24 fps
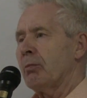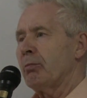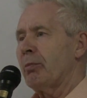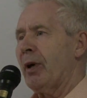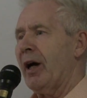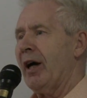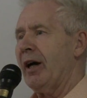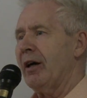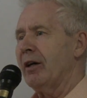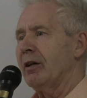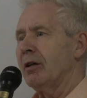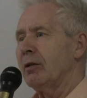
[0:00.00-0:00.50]

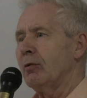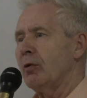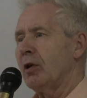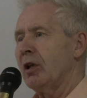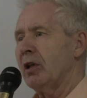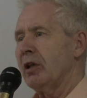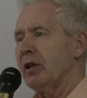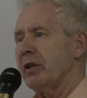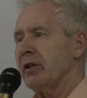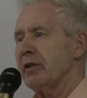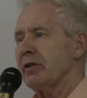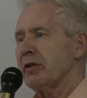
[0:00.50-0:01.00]

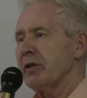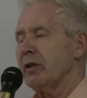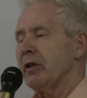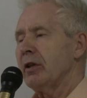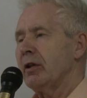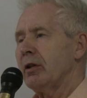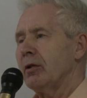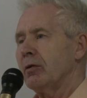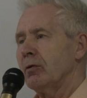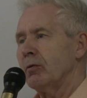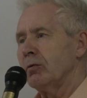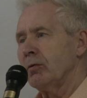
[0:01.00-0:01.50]
Power-wise,
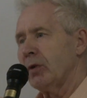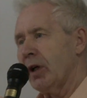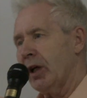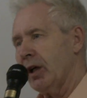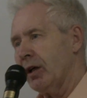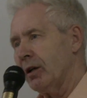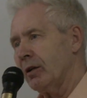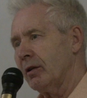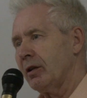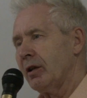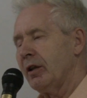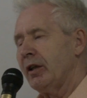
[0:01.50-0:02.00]

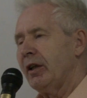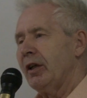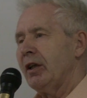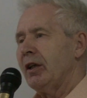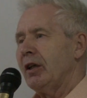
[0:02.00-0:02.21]
well,